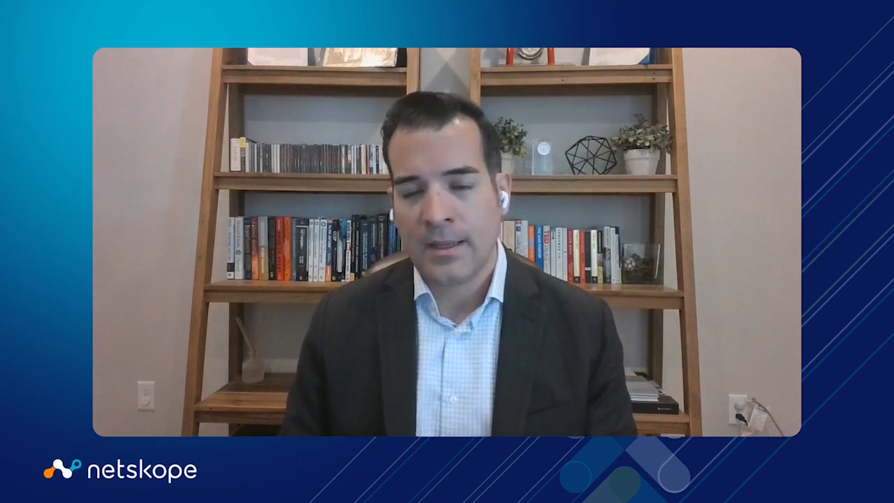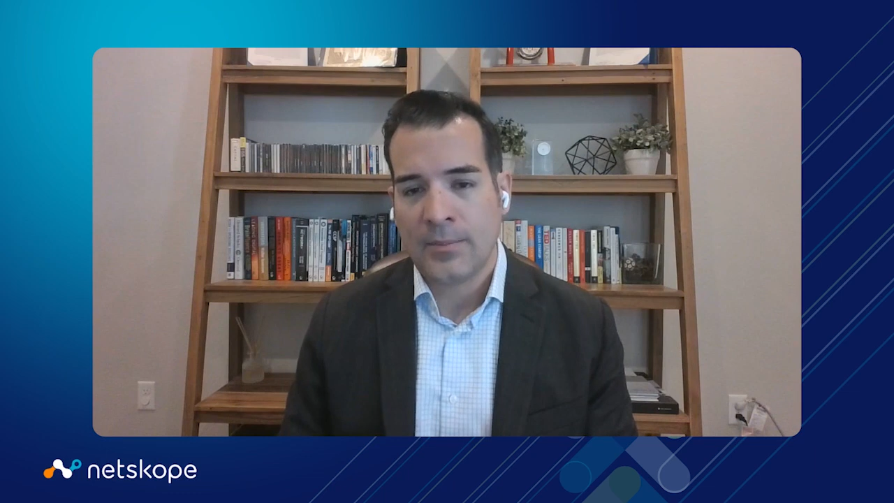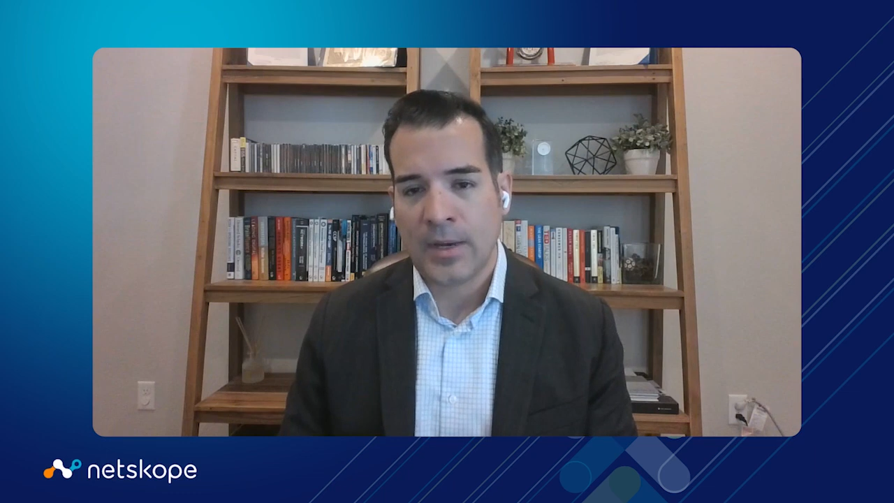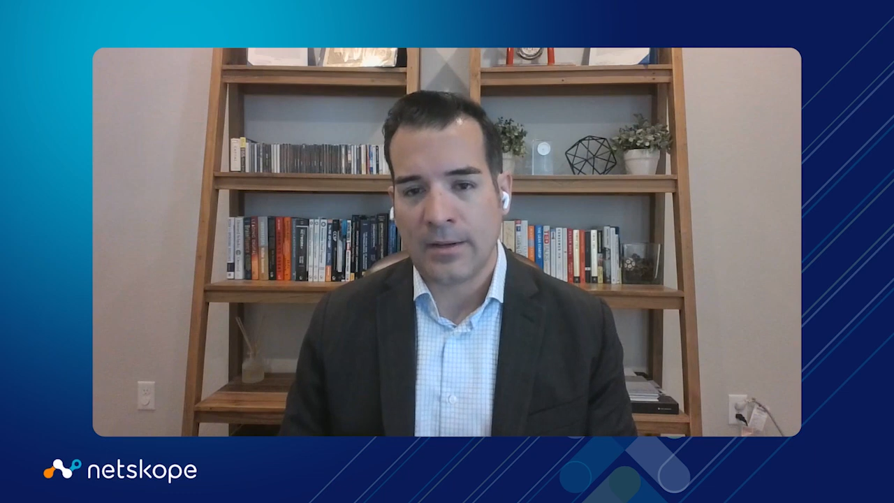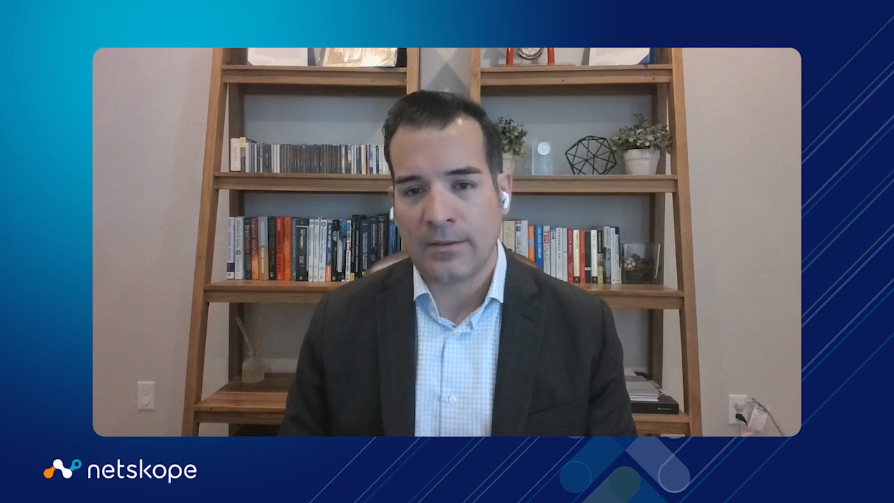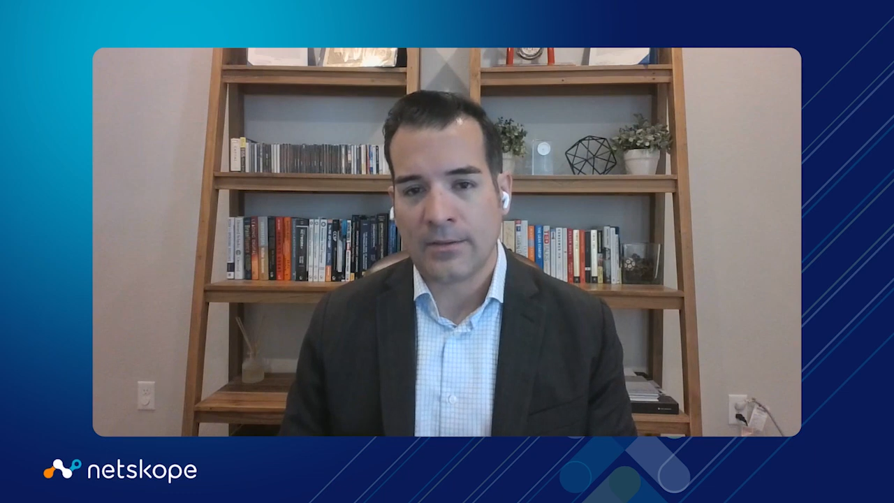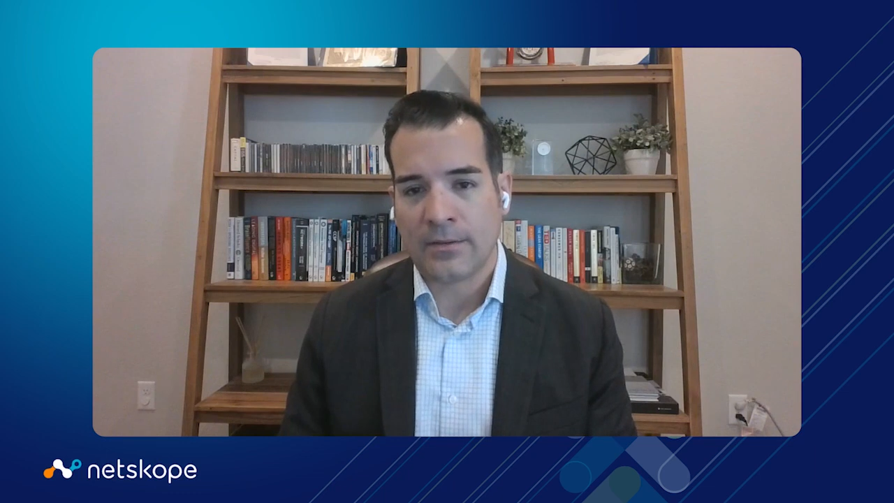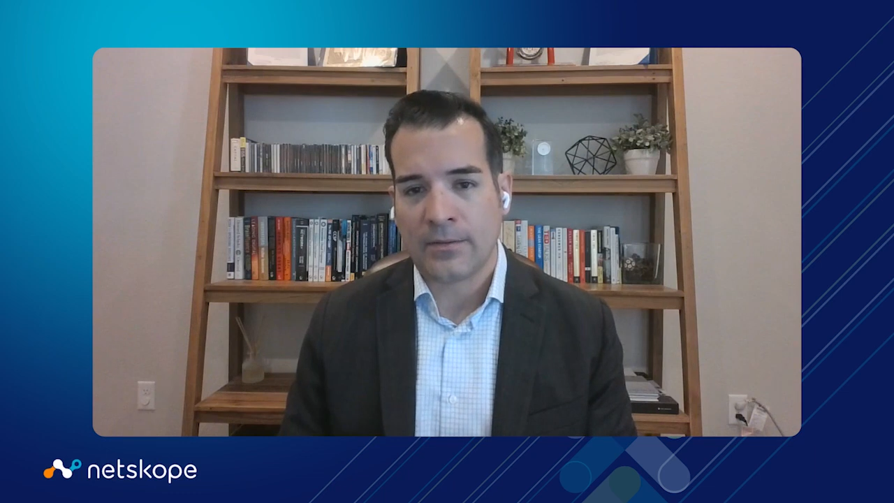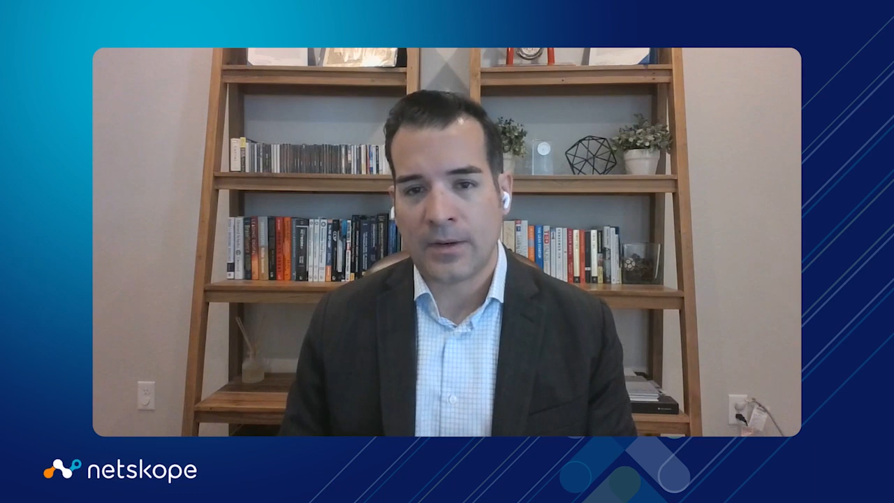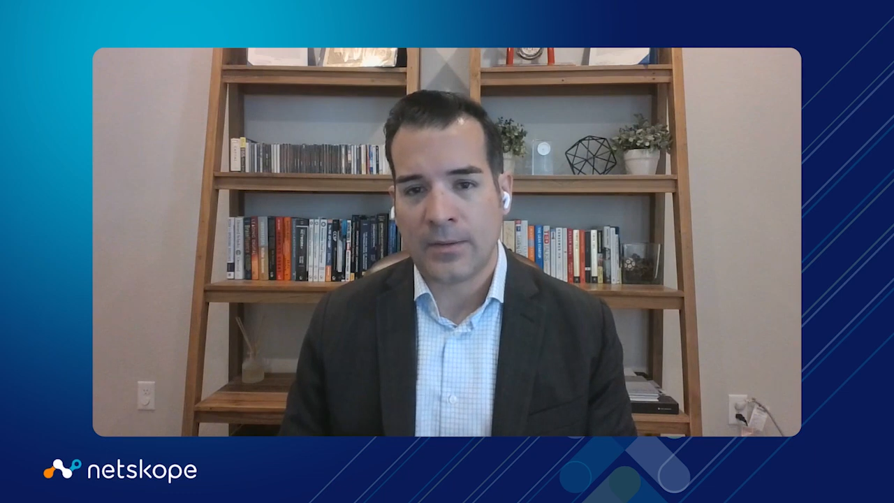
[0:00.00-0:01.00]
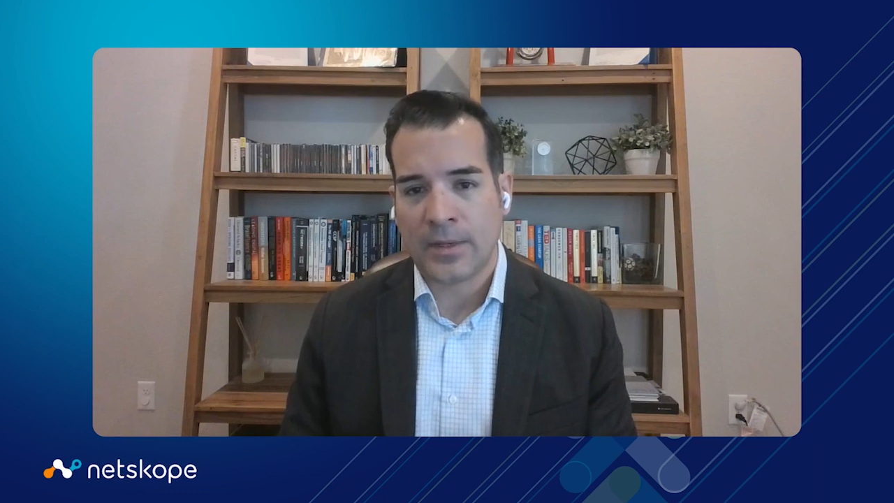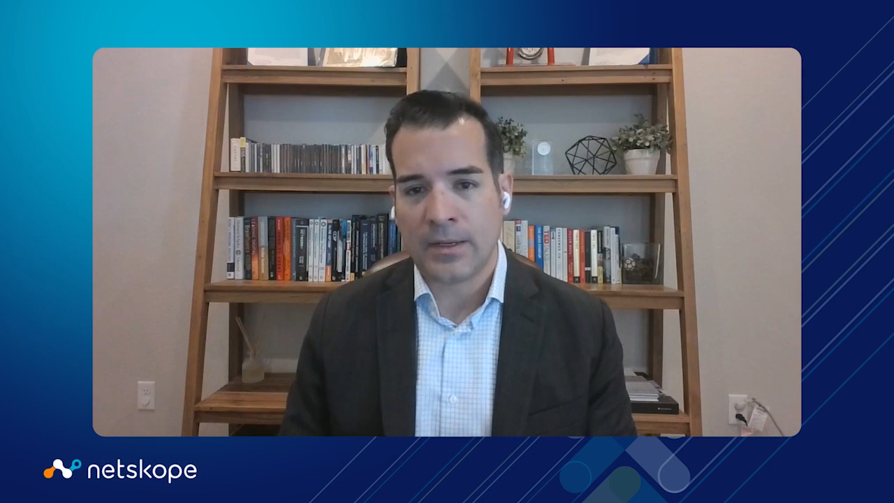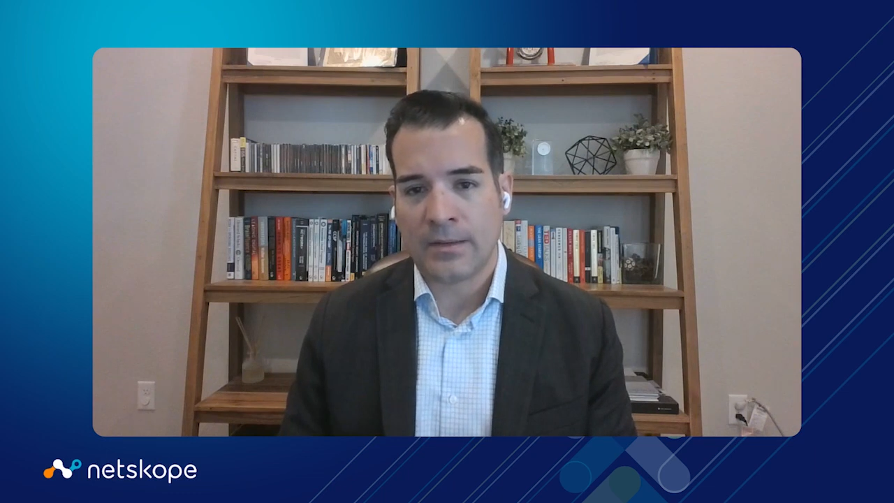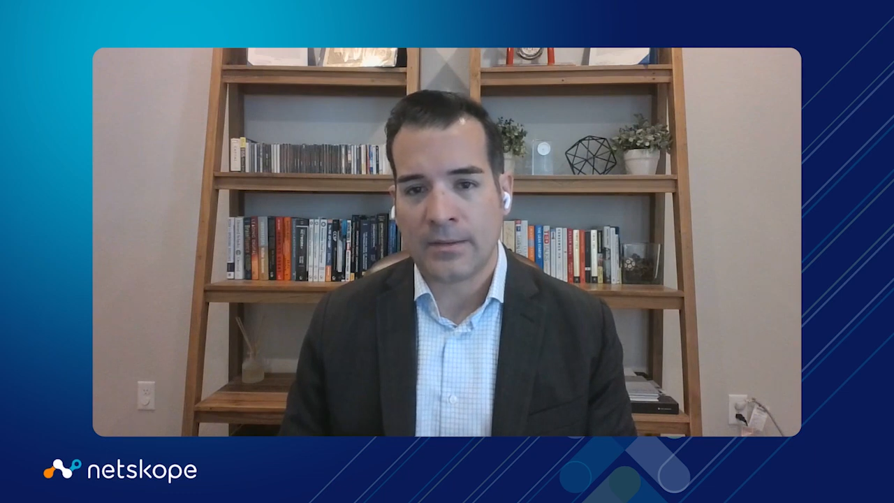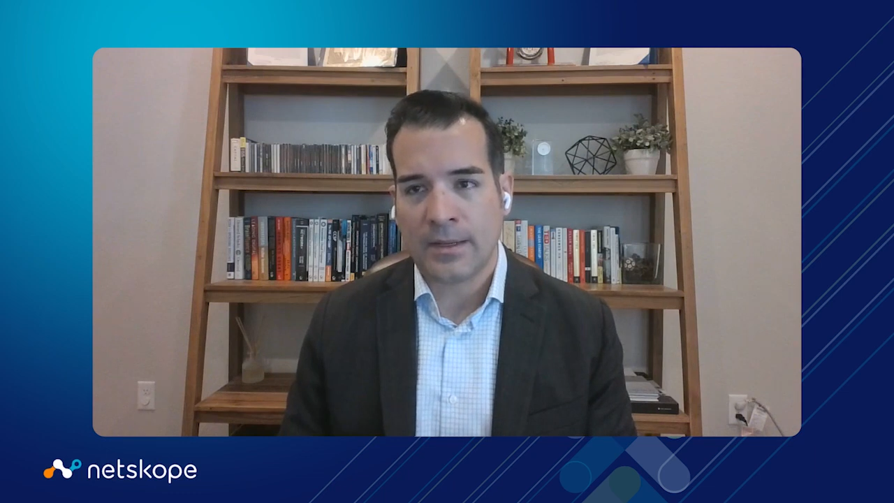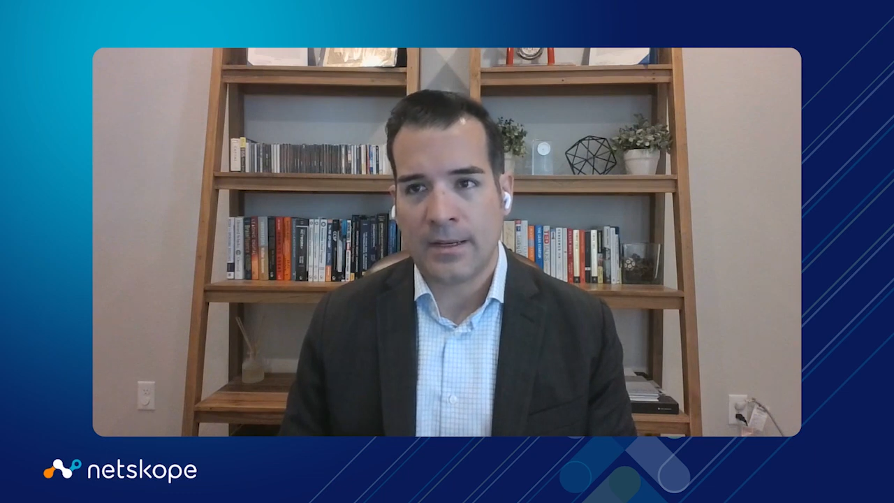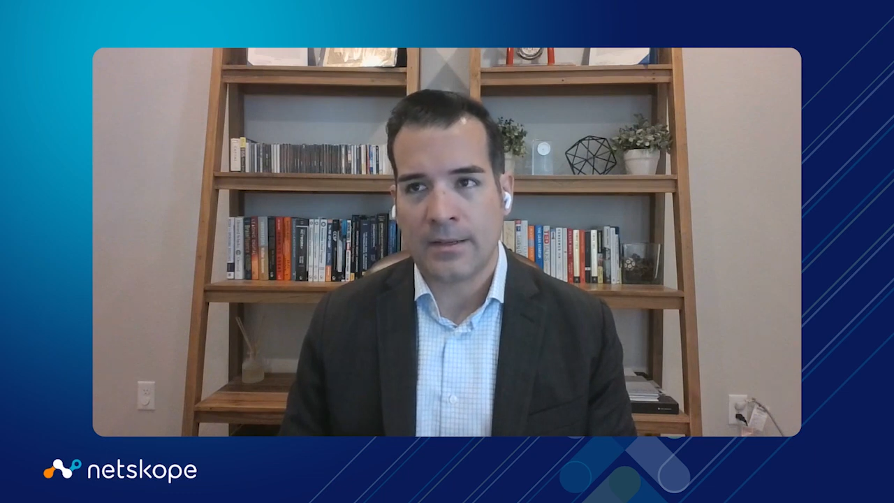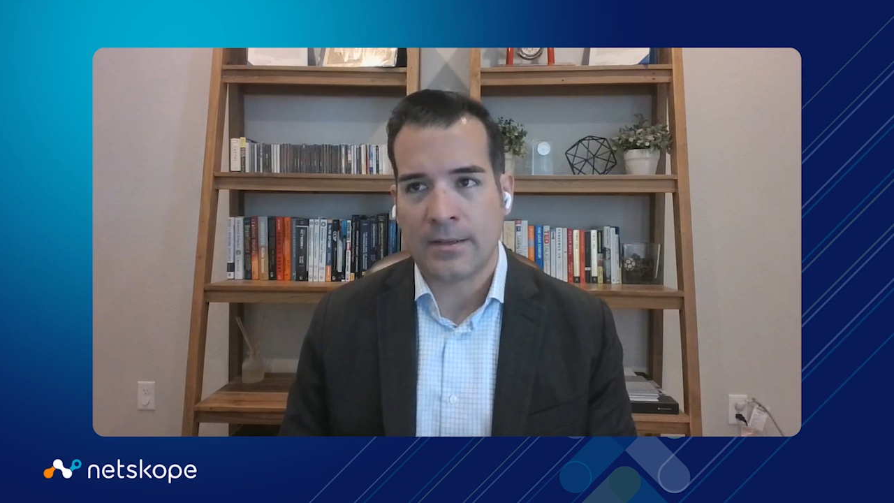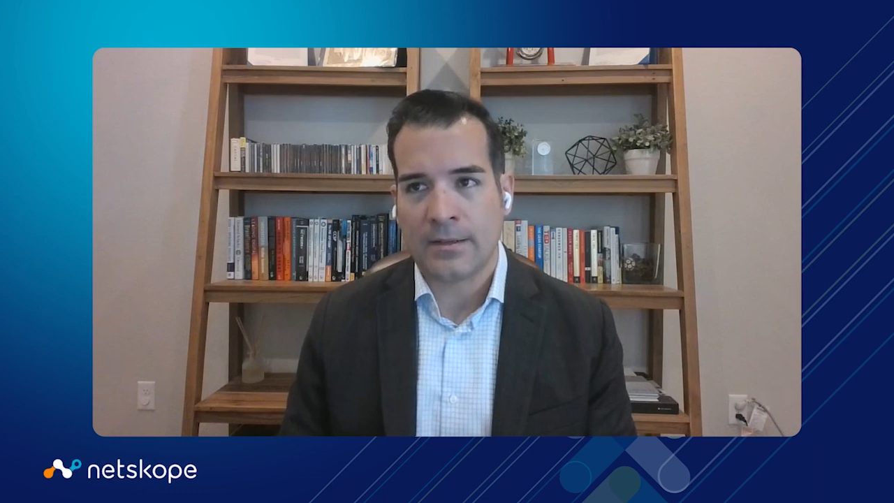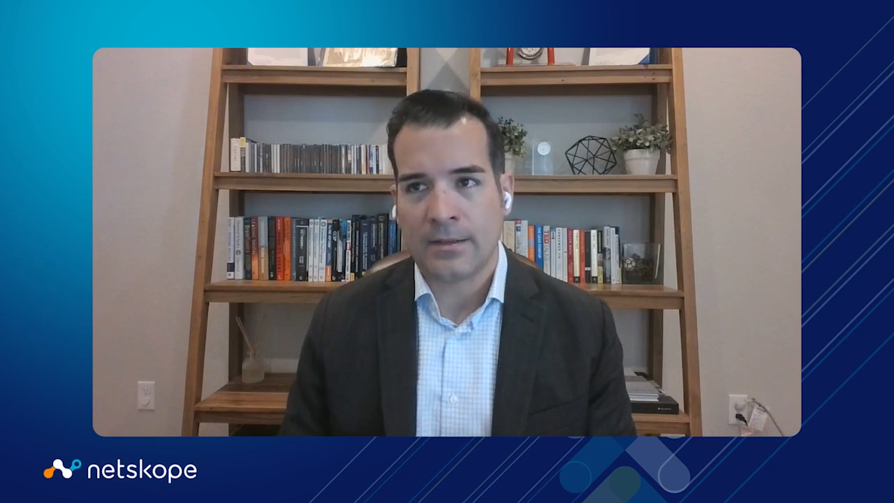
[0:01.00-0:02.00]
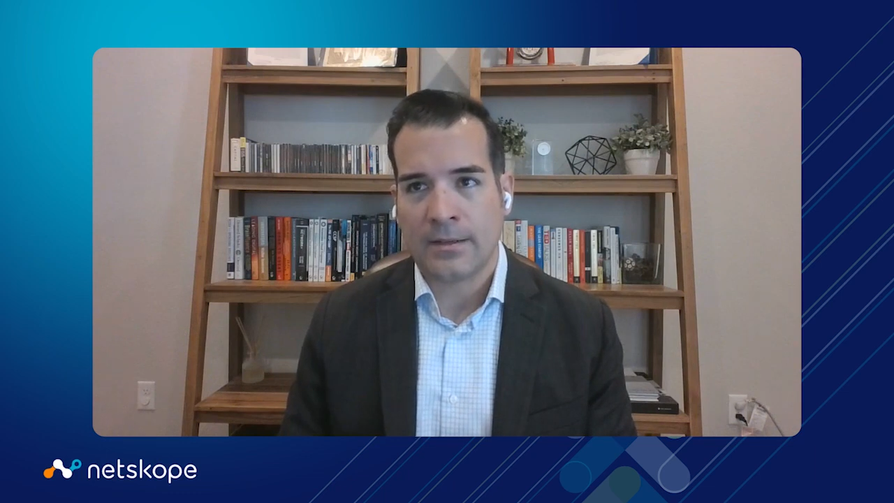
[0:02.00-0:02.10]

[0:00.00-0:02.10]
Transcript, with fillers: But from a kind of